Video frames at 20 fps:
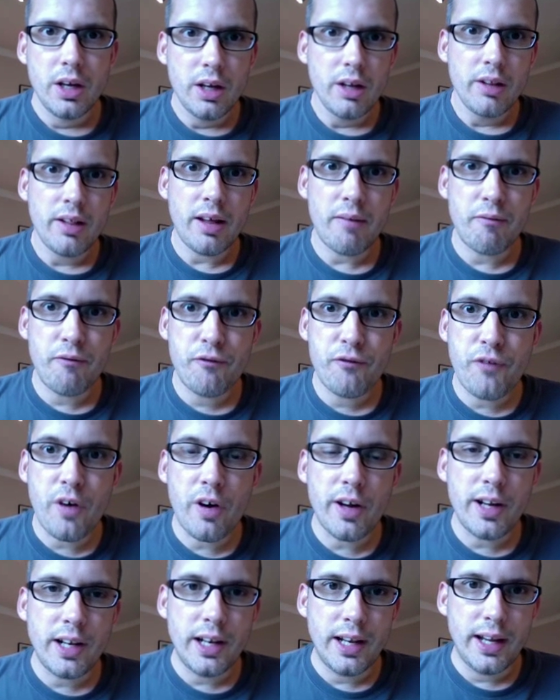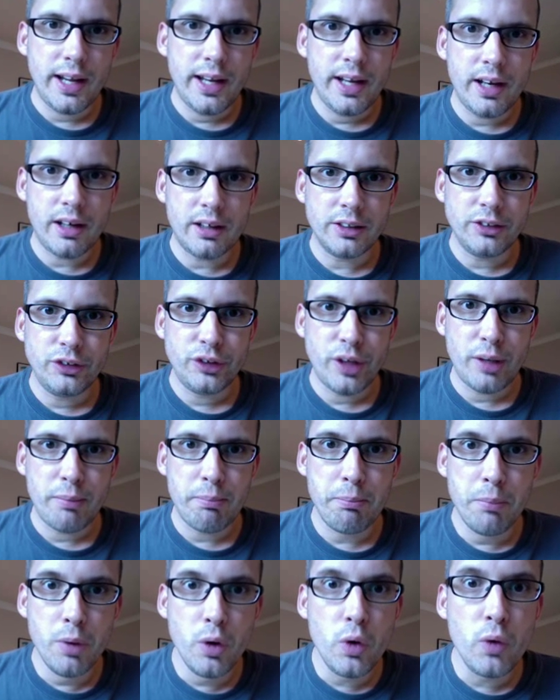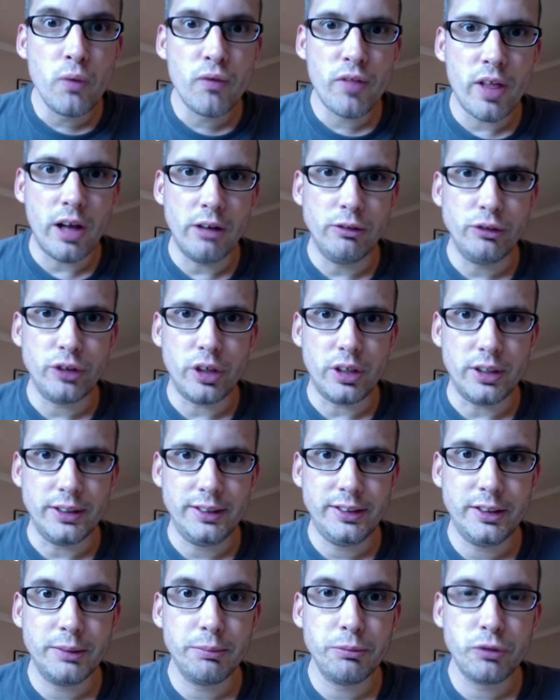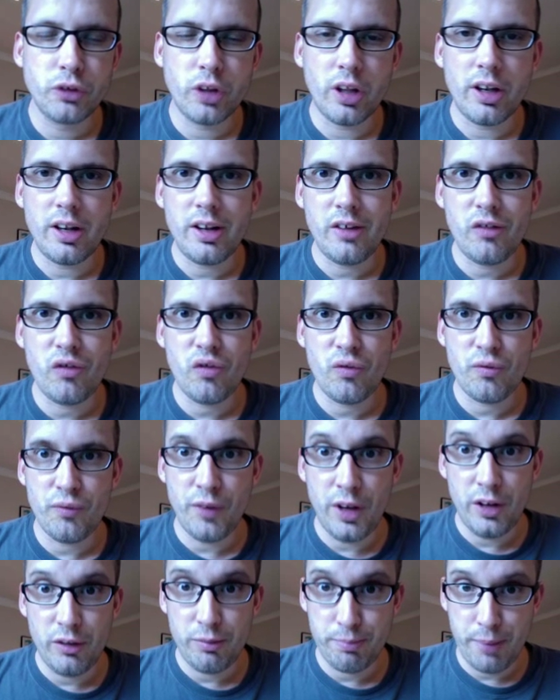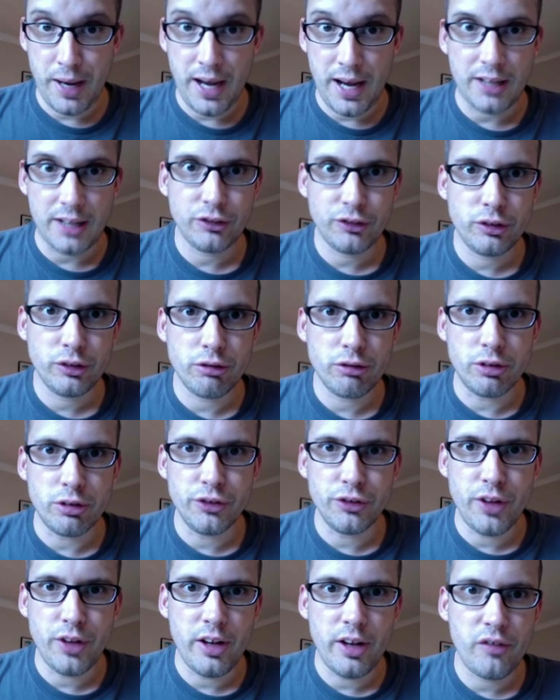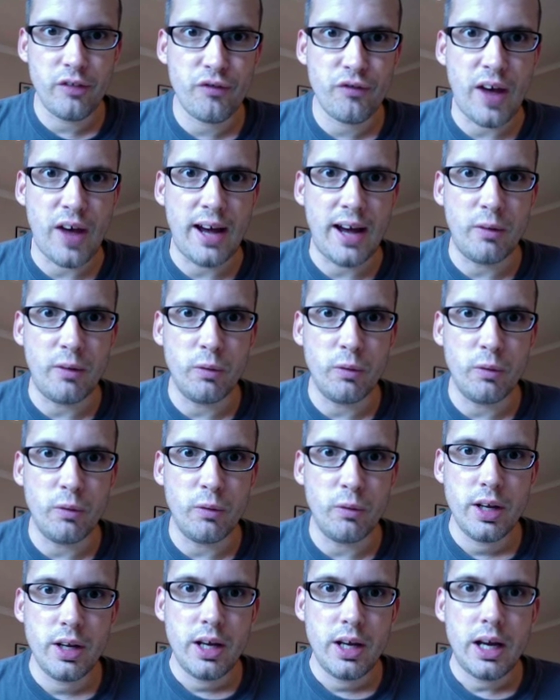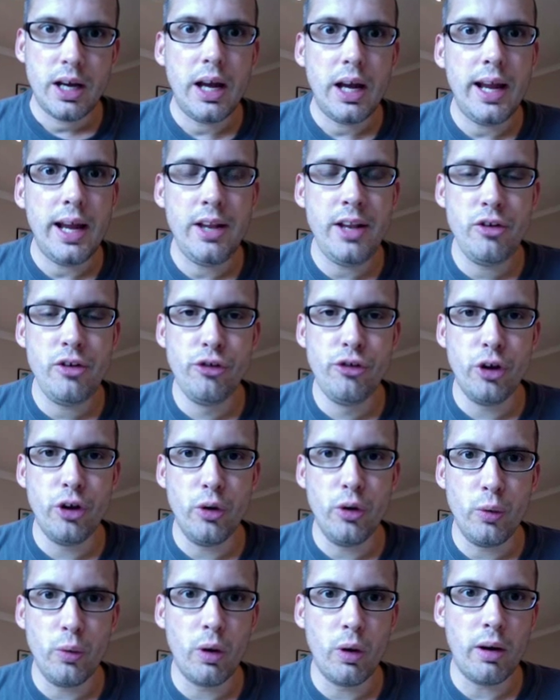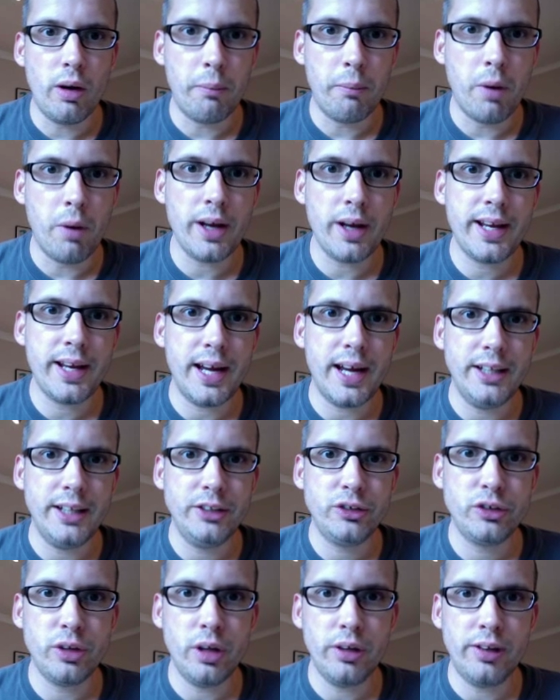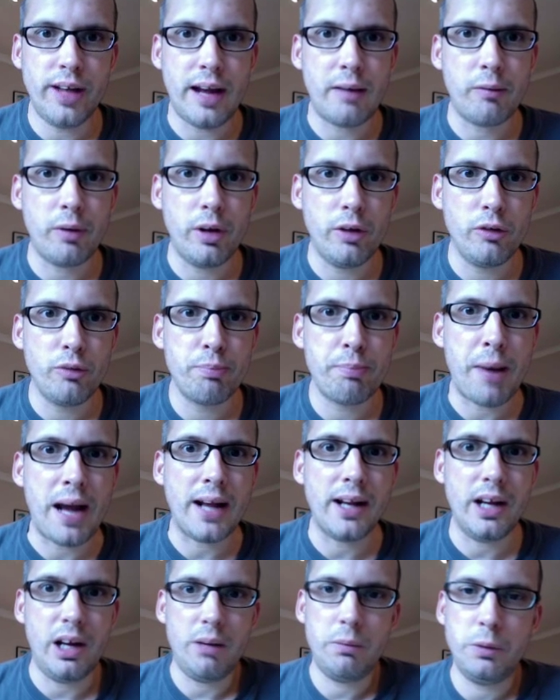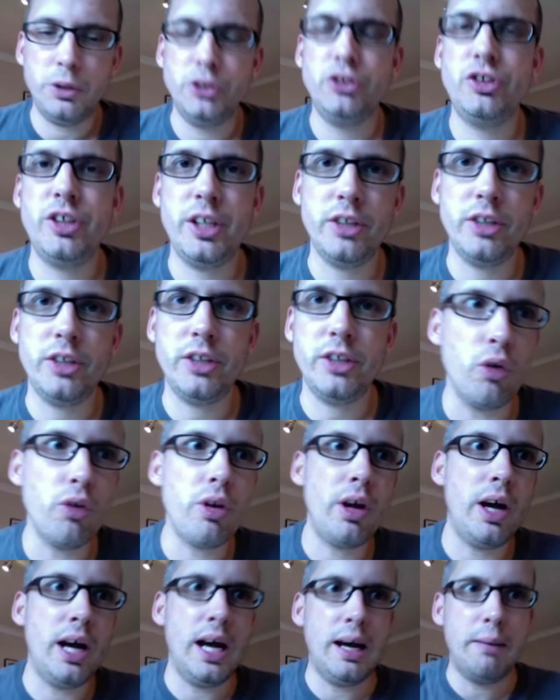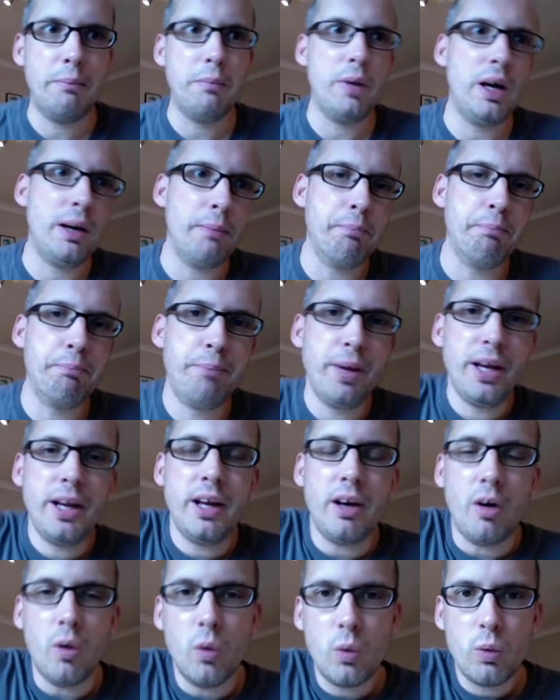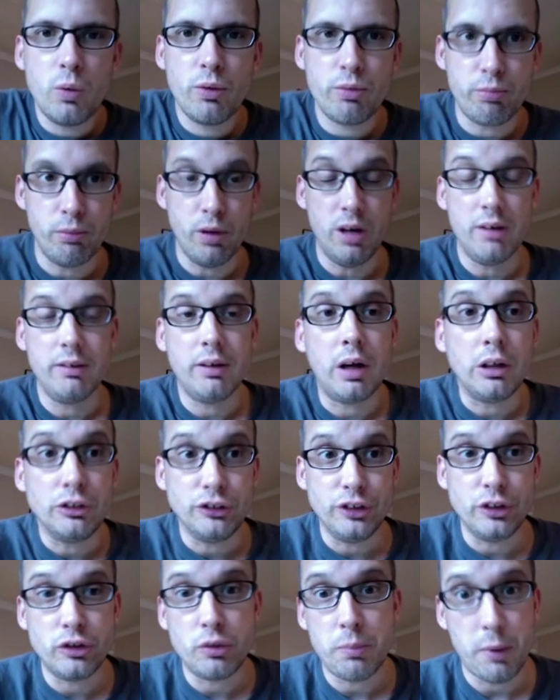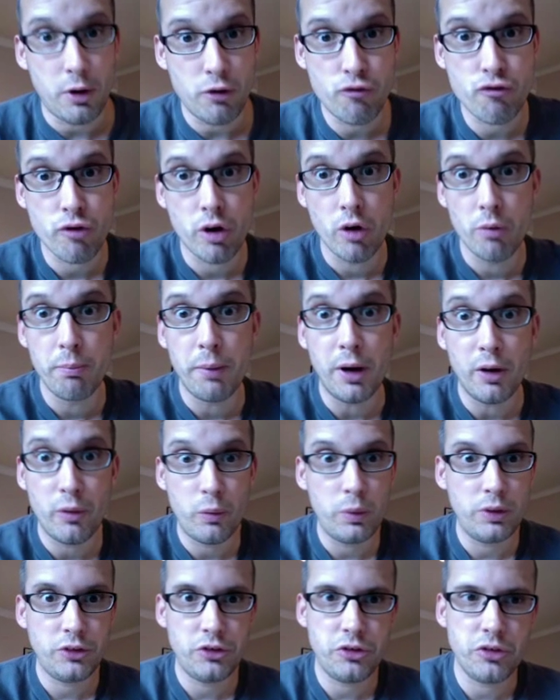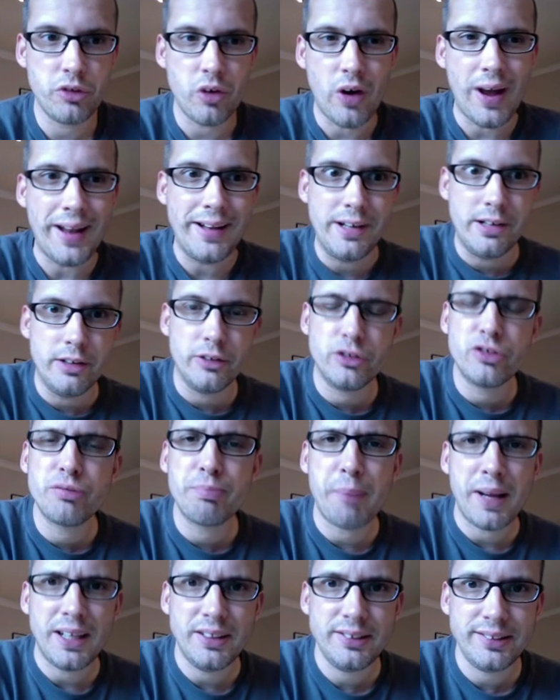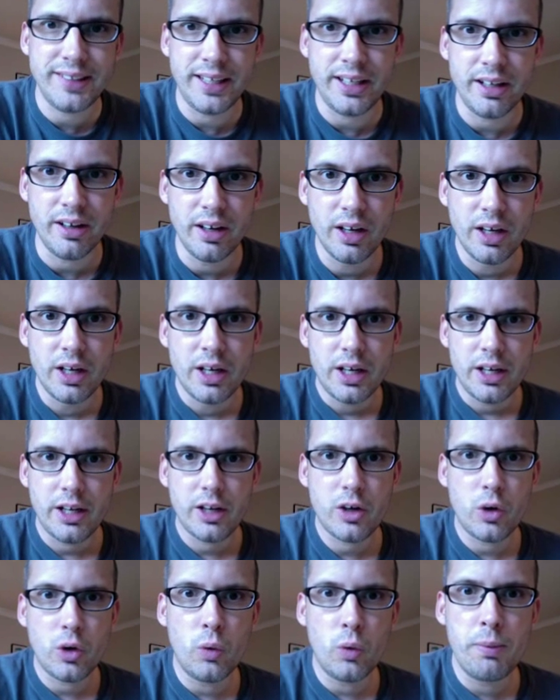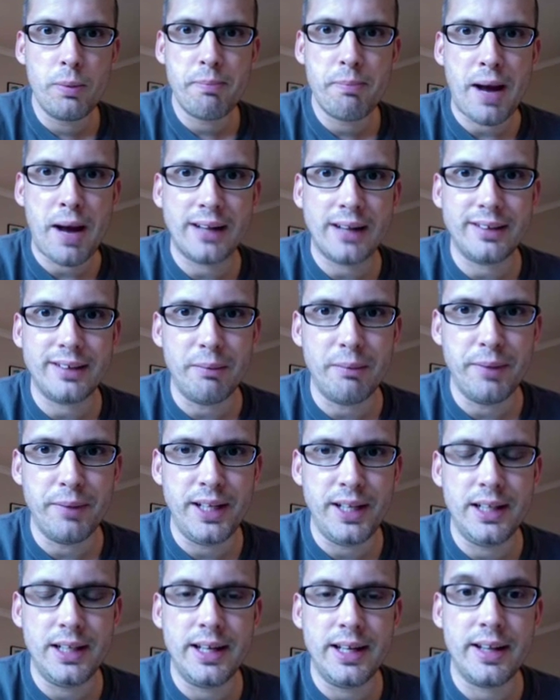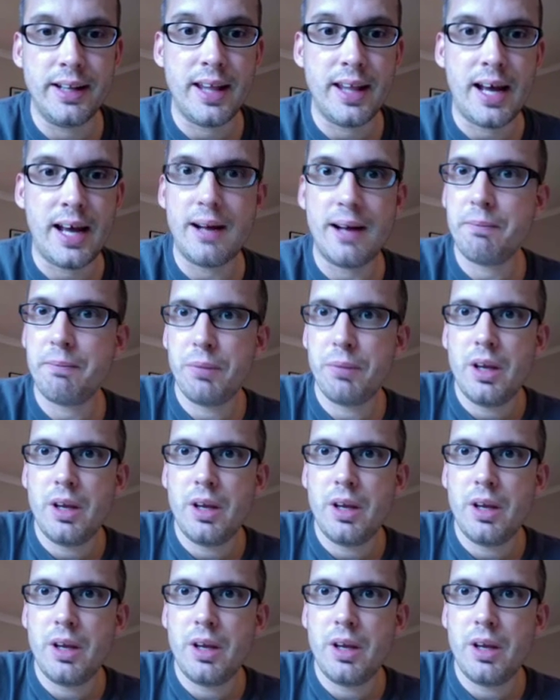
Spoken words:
Then finally, I said move those items that it's passed across, that it's found, into, in my case, downloads backup, which sits on a big old, well, it sits on my Drobo, which has got endless space in, and it can all be backed up neatly at that.